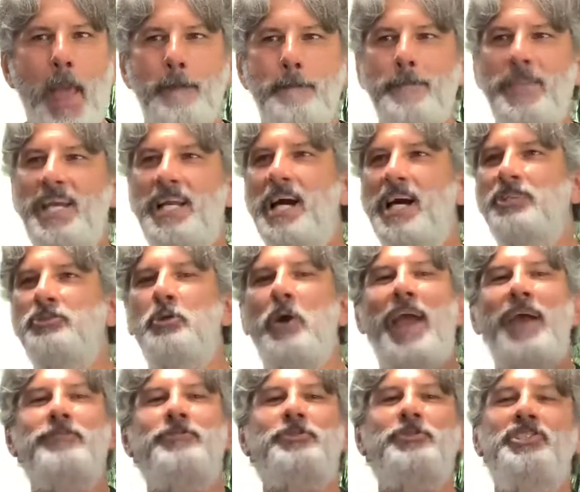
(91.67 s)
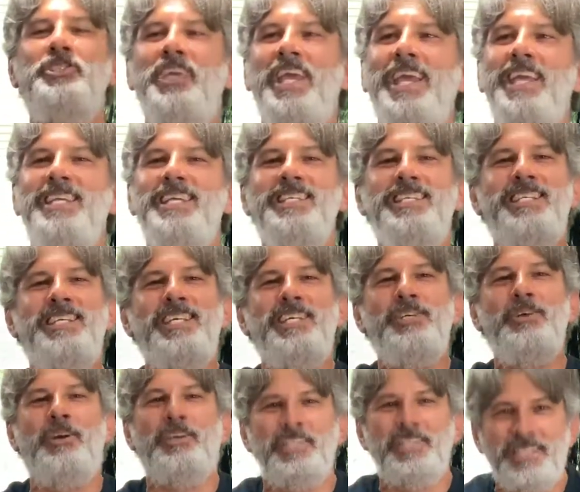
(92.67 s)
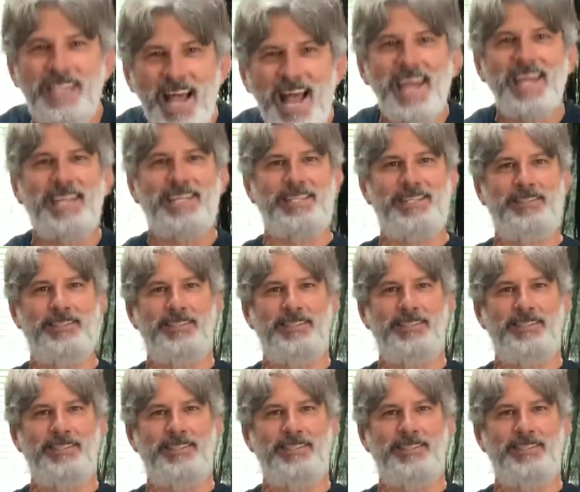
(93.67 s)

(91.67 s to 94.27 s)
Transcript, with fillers: Because you have to change your design